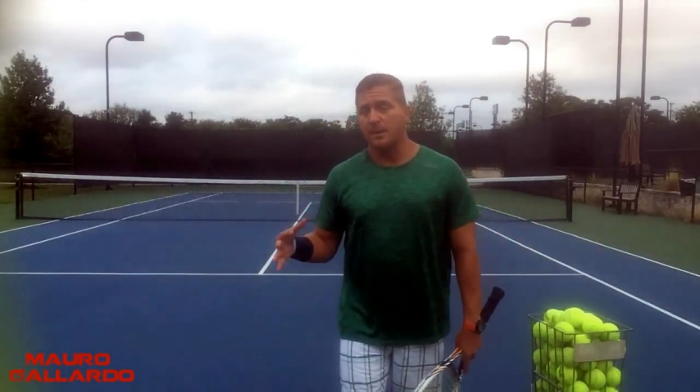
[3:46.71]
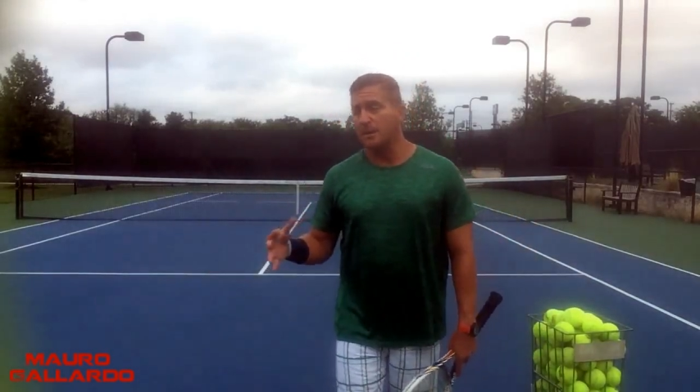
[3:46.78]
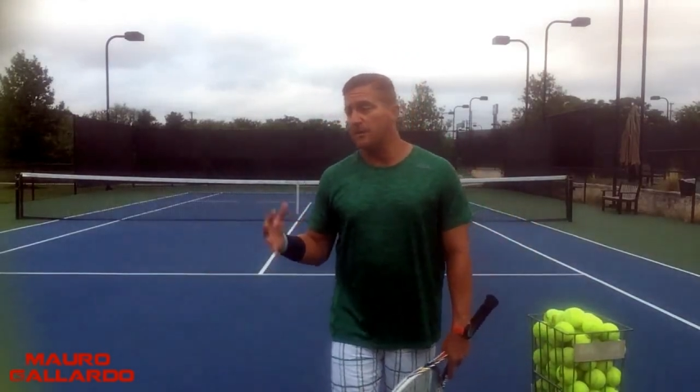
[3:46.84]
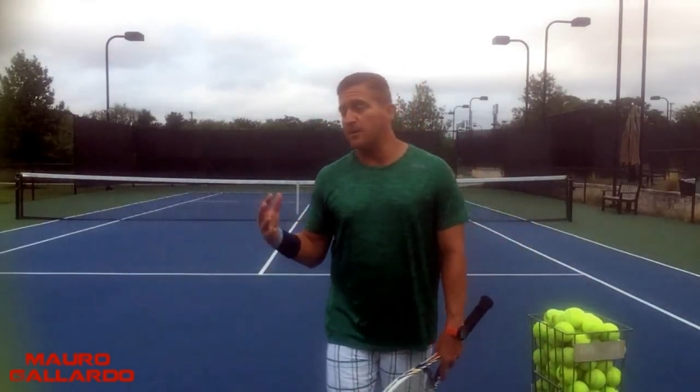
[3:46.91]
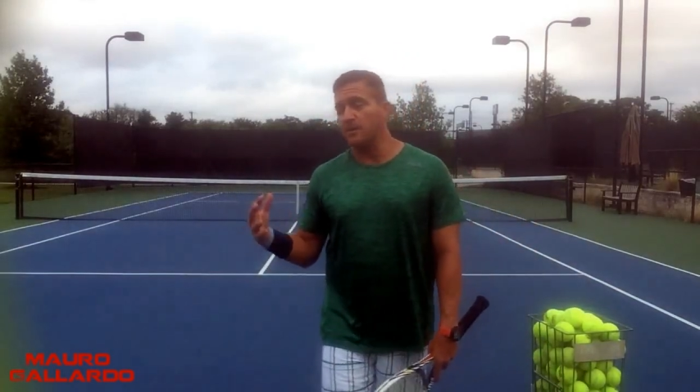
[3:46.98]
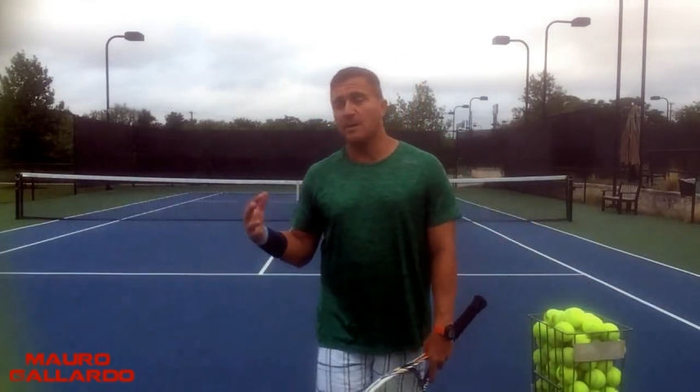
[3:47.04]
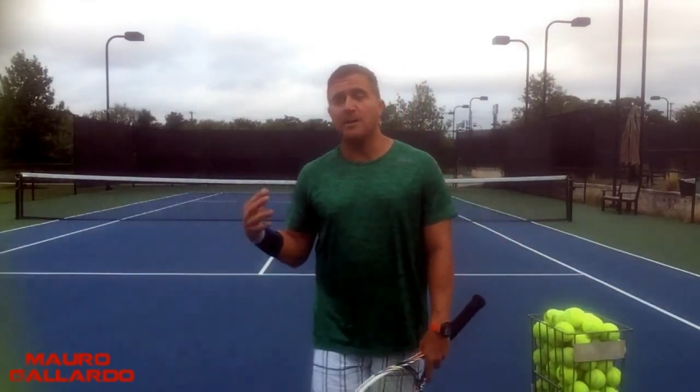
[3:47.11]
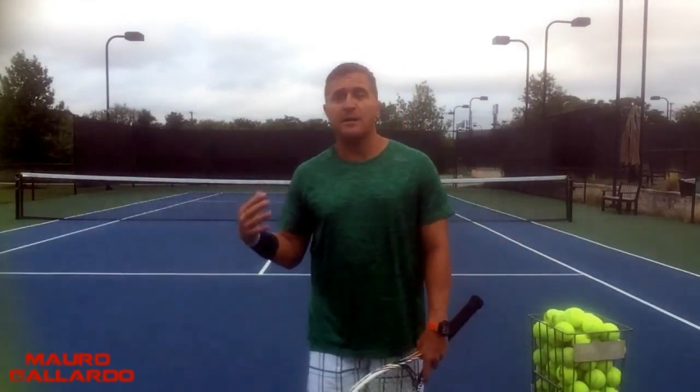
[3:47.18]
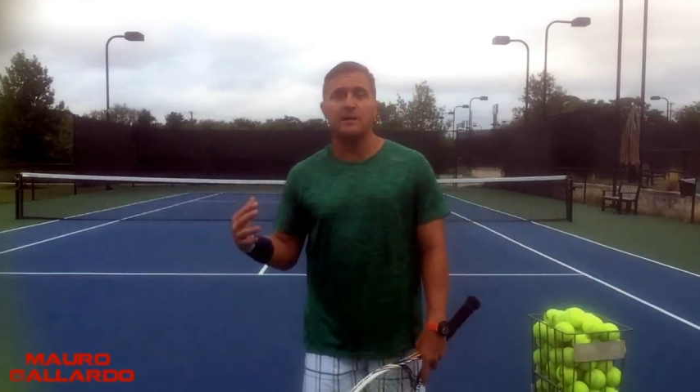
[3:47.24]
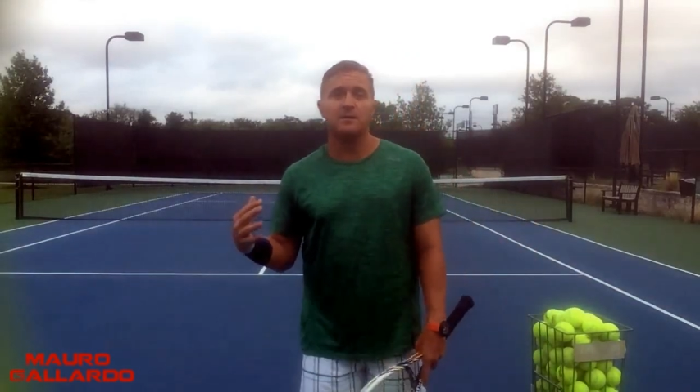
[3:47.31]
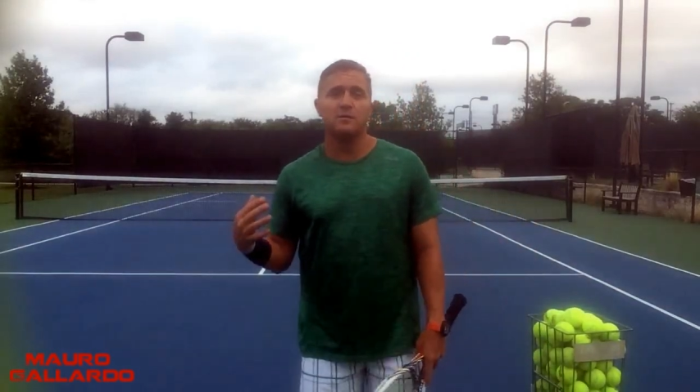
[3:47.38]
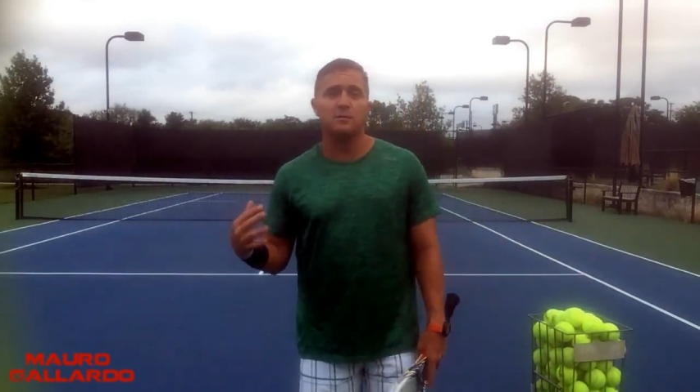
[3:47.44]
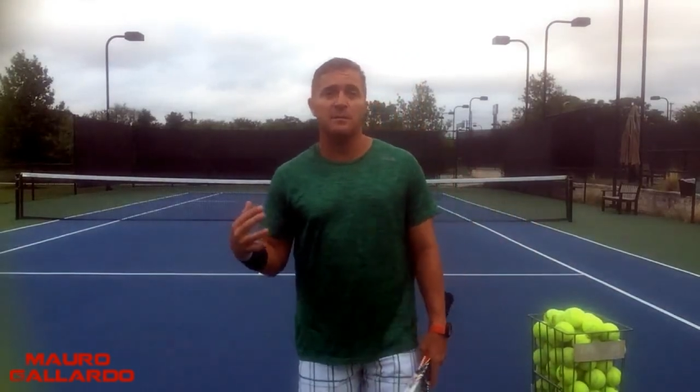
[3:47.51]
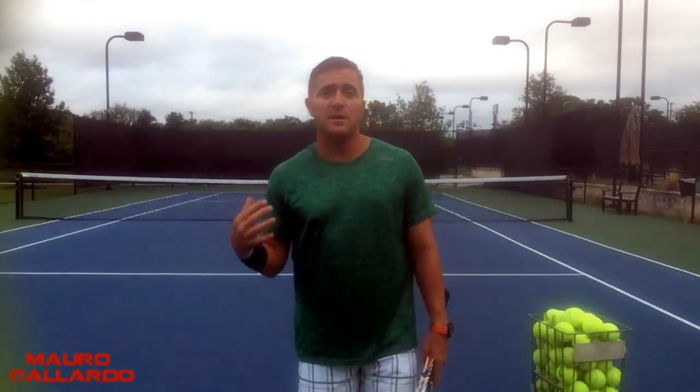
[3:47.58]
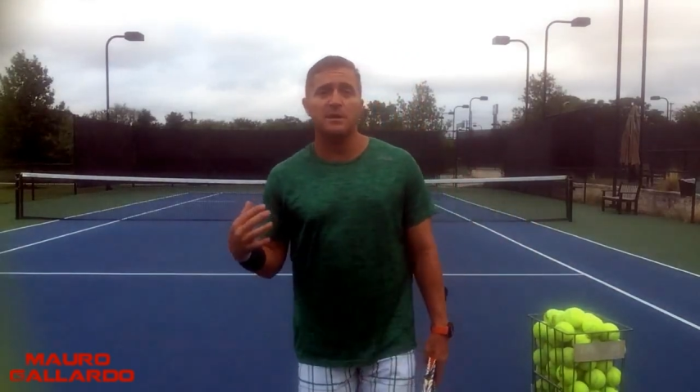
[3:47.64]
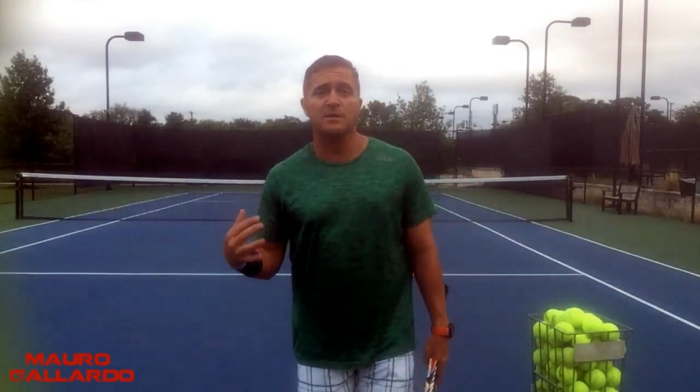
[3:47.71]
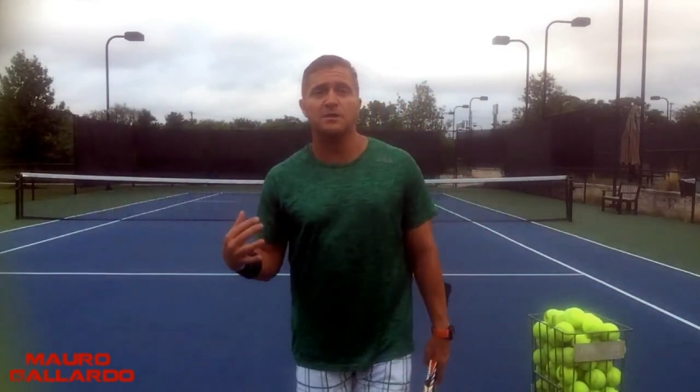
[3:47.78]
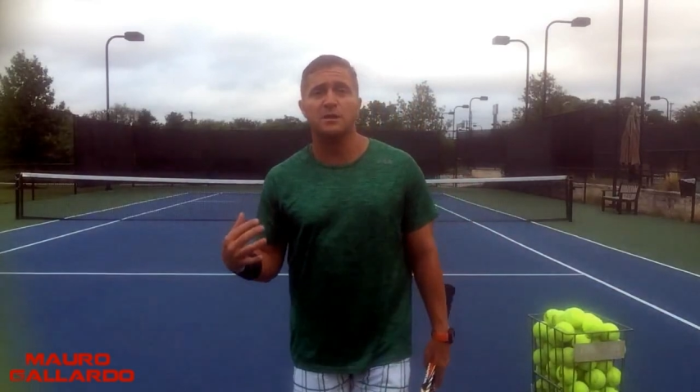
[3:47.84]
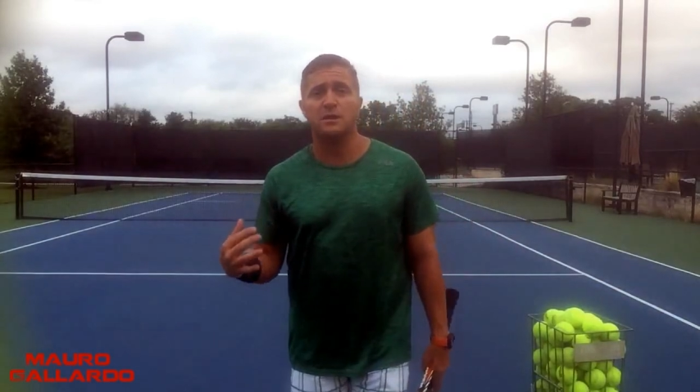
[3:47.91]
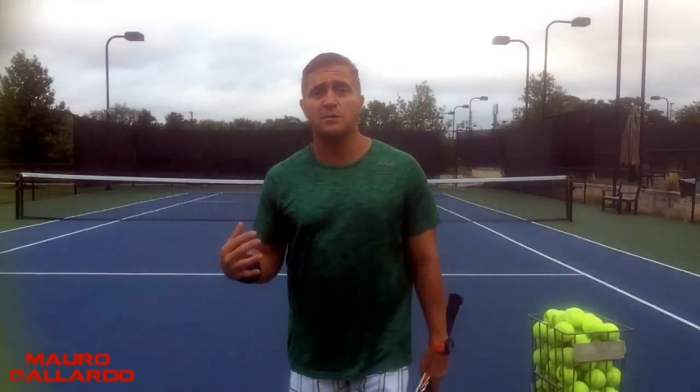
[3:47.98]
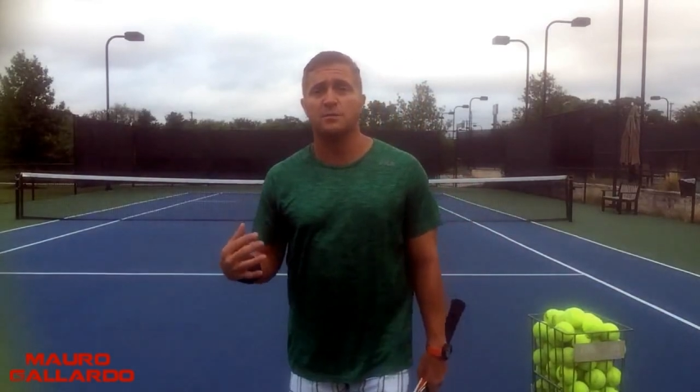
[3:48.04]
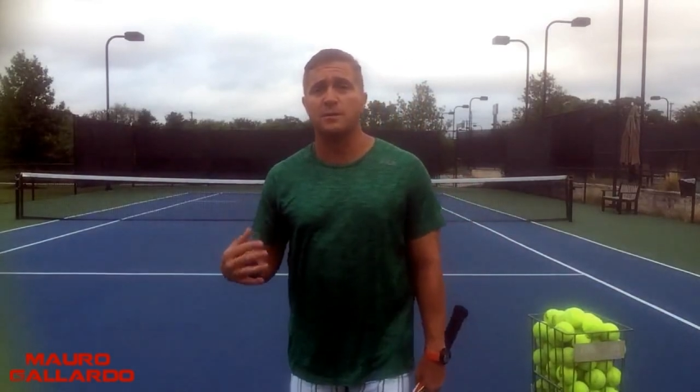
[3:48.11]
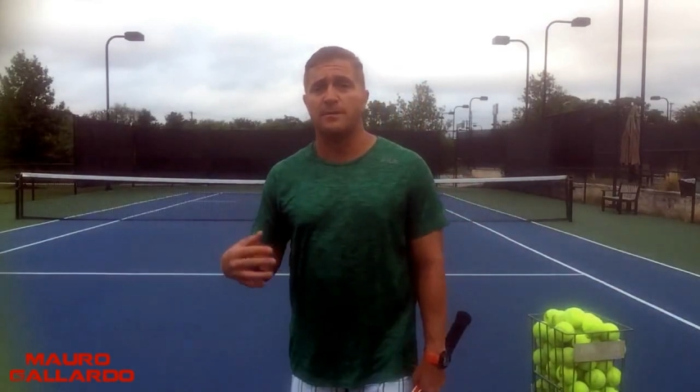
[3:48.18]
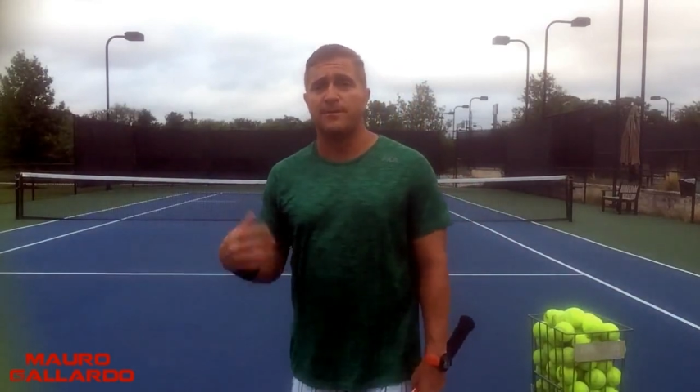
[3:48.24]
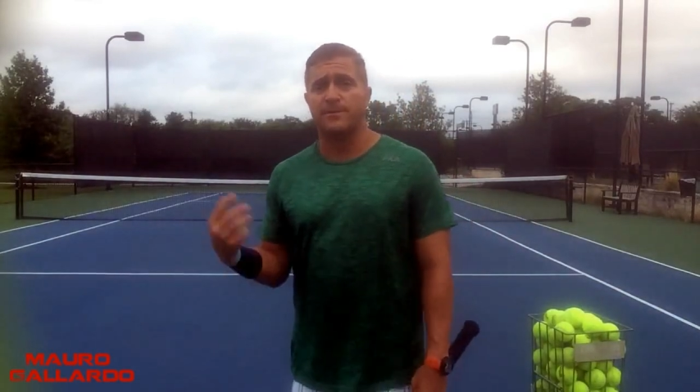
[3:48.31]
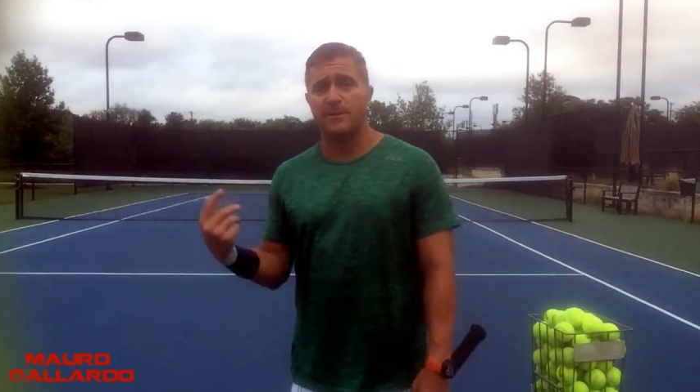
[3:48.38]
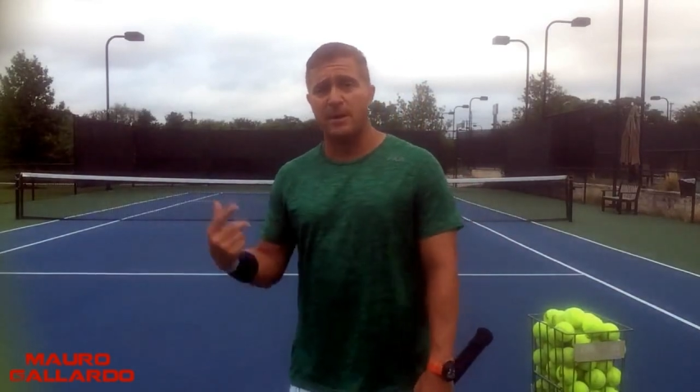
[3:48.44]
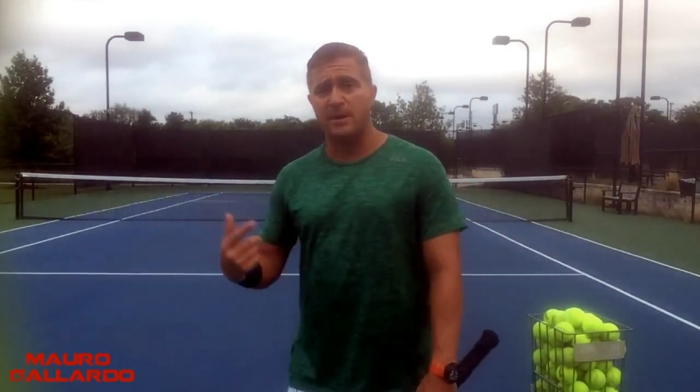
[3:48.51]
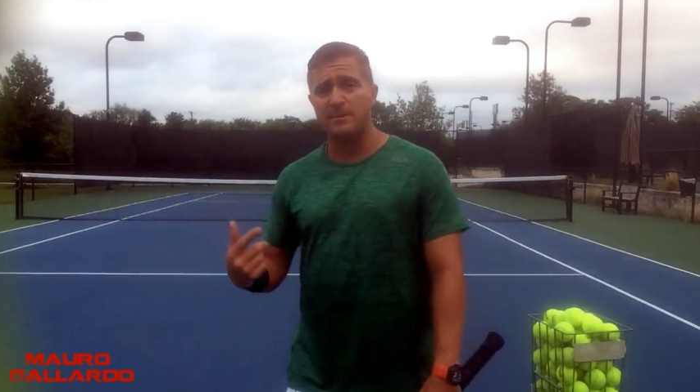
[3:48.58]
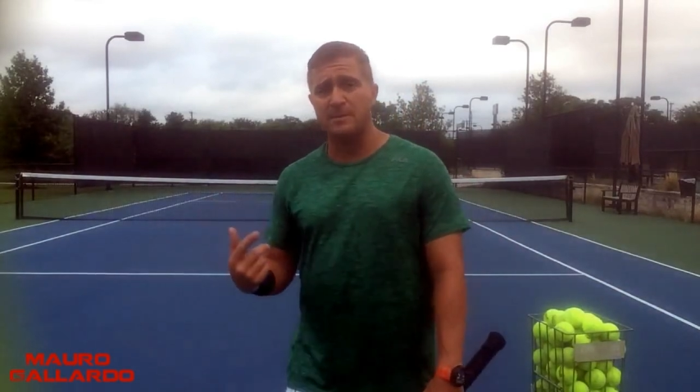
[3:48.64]
if you're hitting too many shots with the
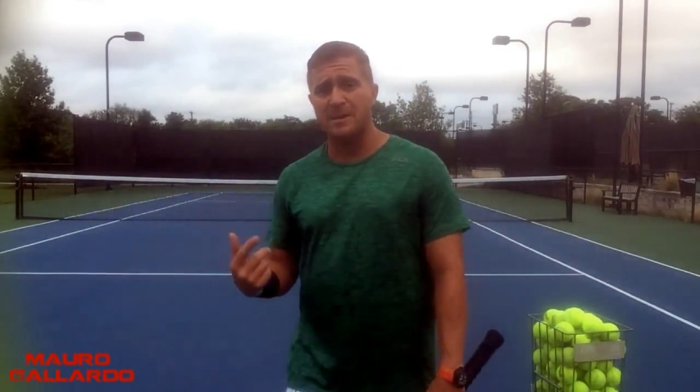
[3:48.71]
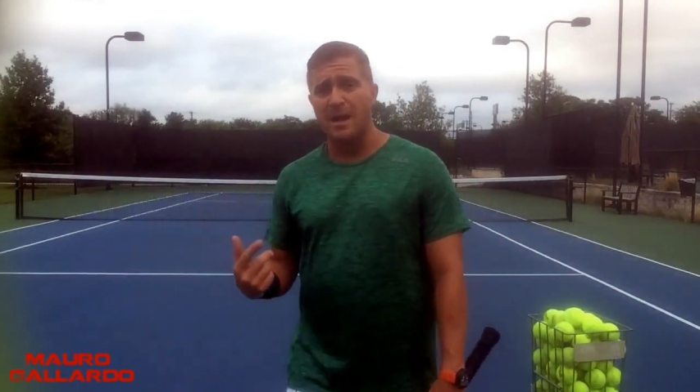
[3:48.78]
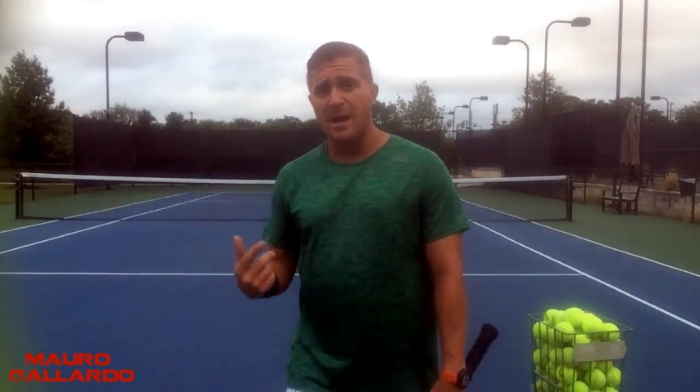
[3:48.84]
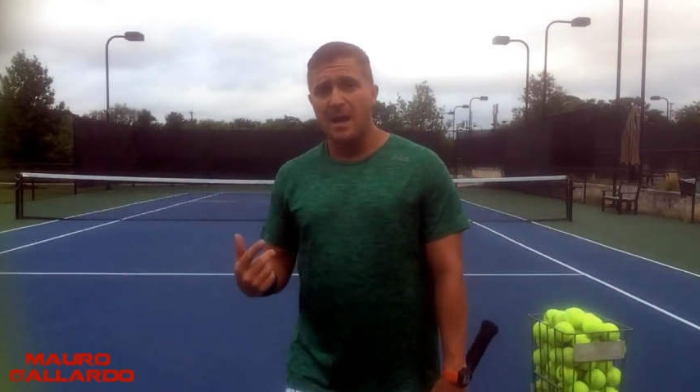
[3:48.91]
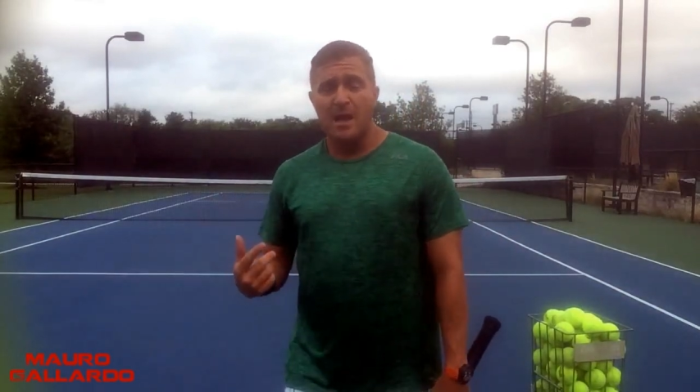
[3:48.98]
frames,